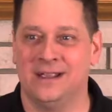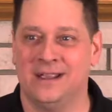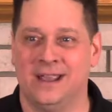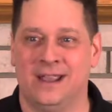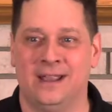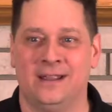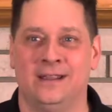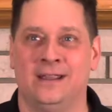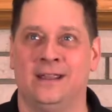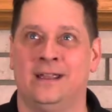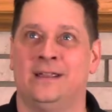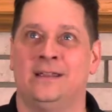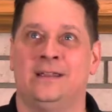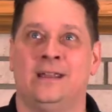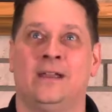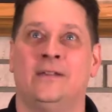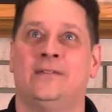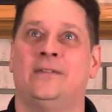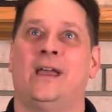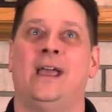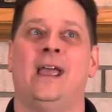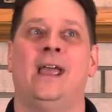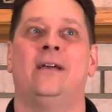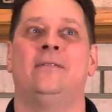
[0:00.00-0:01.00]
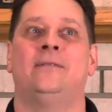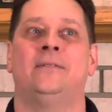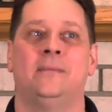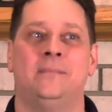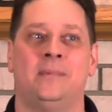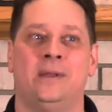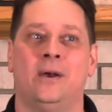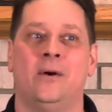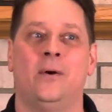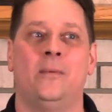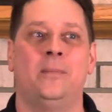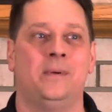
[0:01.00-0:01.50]
It, it, yes, I have to
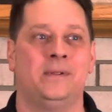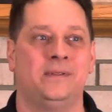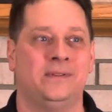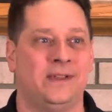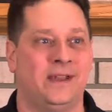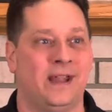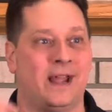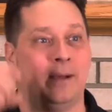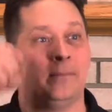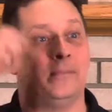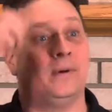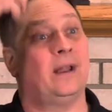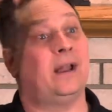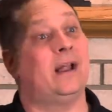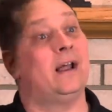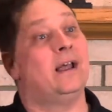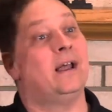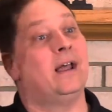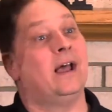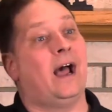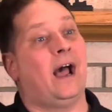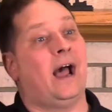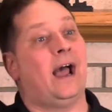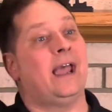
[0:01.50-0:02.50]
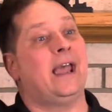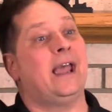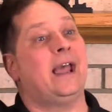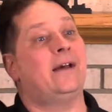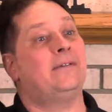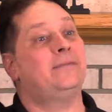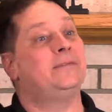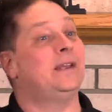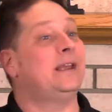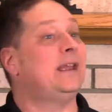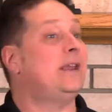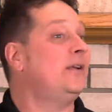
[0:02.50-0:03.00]
be open to that, but I
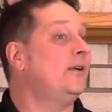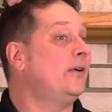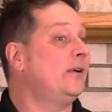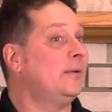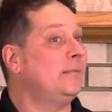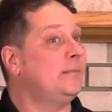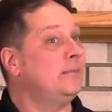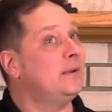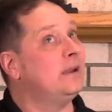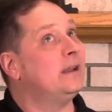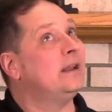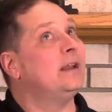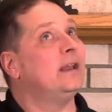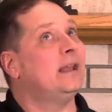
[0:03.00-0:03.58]
have to hear him,